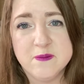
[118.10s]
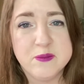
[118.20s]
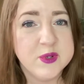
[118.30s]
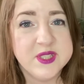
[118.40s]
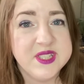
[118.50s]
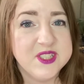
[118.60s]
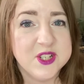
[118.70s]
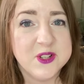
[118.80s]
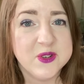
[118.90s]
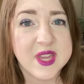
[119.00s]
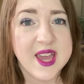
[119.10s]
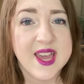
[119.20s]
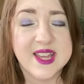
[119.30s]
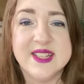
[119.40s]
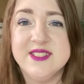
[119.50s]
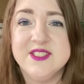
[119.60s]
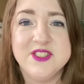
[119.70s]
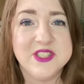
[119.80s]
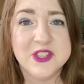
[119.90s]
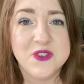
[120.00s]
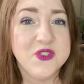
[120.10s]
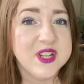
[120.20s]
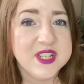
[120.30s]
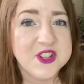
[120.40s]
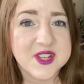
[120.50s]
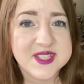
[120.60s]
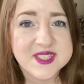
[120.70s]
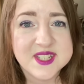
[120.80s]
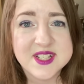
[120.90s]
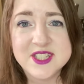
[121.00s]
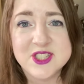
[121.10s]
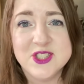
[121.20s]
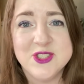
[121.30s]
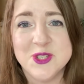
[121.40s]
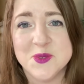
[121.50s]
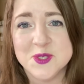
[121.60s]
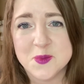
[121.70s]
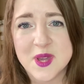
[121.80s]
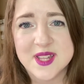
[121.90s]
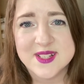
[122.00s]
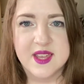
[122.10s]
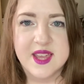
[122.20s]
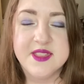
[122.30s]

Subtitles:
pretty to look at and, you know, really nice to listen to as well. And